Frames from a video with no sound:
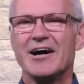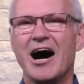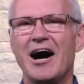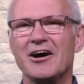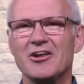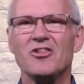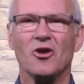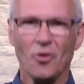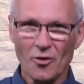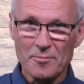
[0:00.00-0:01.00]
The
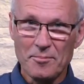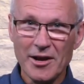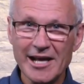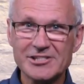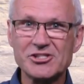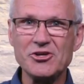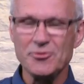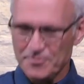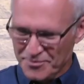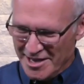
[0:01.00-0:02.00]
Lord bless
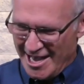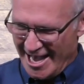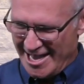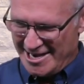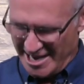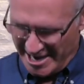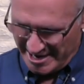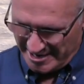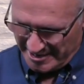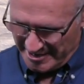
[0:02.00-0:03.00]
you.
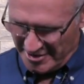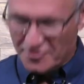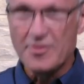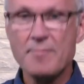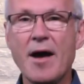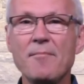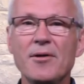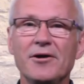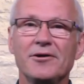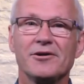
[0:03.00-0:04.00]
And
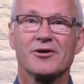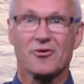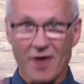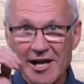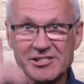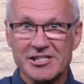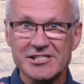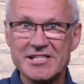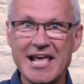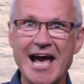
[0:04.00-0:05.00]
remember, Christ
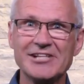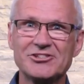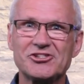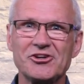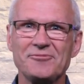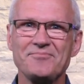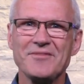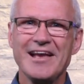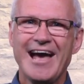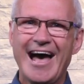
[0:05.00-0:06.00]
is the answer.
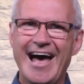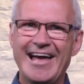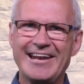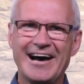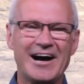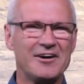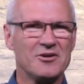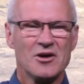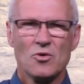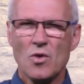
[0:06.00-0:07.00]
And
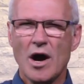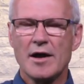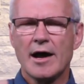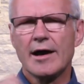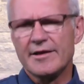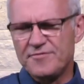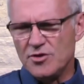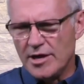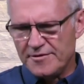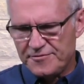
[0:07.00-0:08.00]

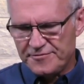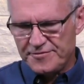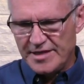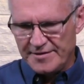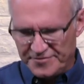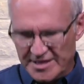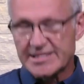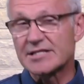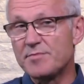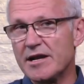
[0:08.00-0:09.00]
if this
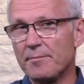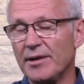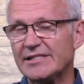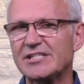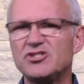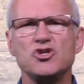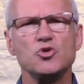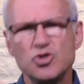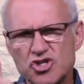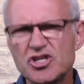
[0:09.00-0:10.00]
has been a blessing to
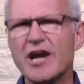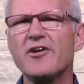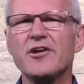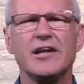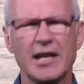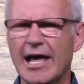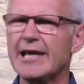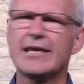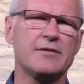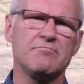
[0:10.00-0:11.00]
you, share it,
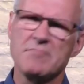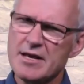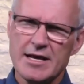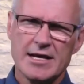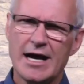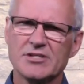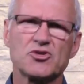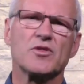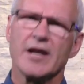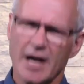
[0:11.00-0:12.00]
like it,
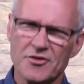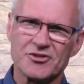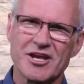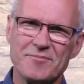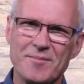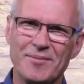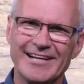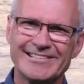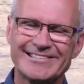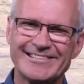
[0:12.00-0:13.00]
so that others can be
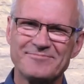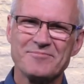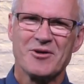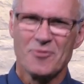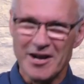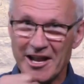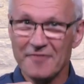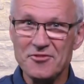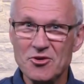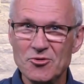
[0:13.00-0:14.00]
blessed. We
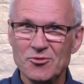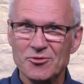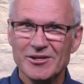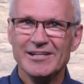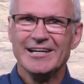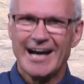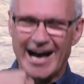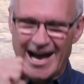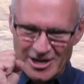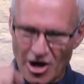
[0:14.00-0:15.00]
love you.
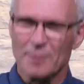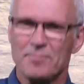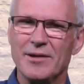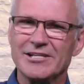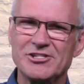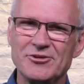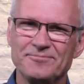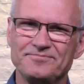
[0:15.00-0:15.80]
God bless you.